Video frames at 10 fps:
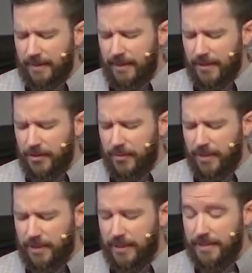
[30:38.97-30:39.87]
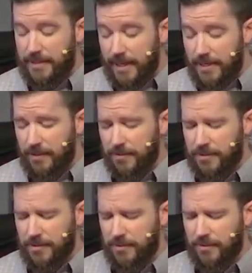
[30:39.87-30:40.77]
that you would continue
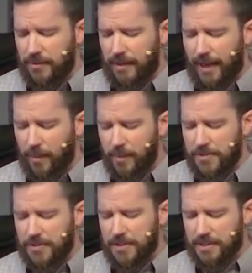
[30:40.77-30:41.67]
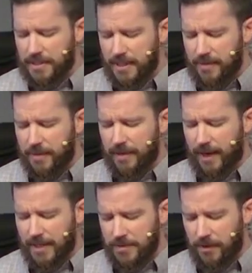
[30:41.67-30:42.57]
to help us to see with the
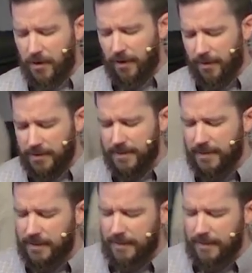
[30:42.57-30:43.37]
eyes of our heart